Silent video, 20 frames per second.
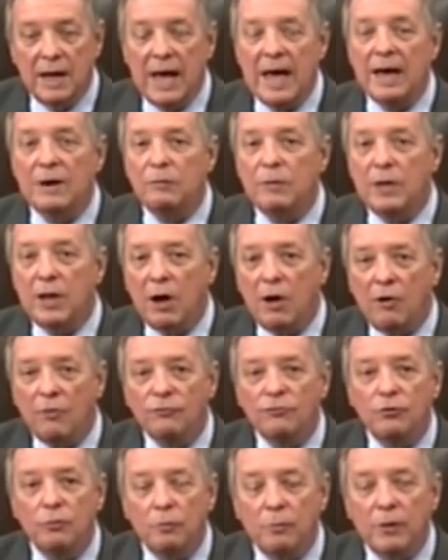And we
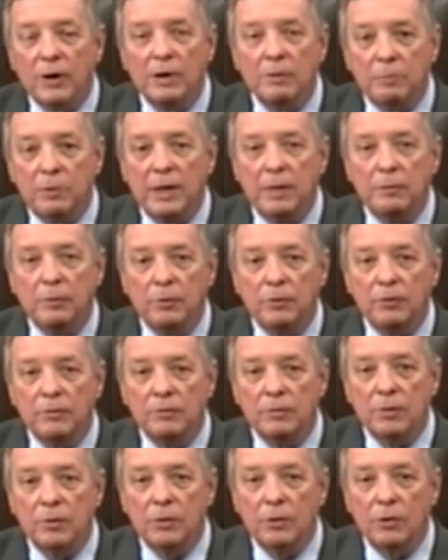also bring people
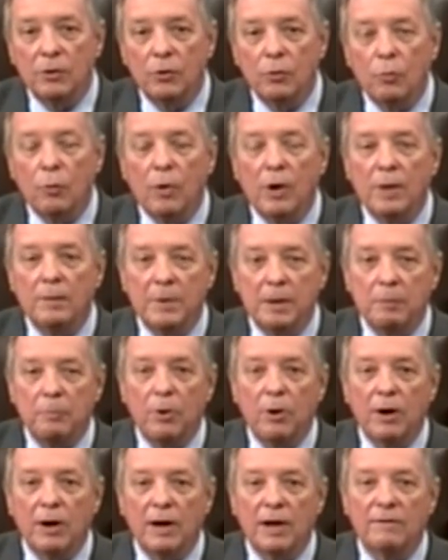who want to be
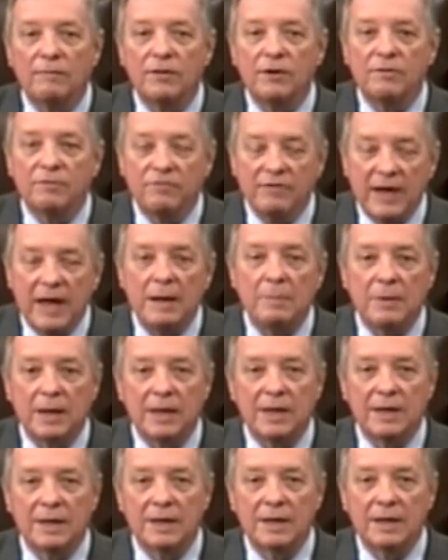part of their family.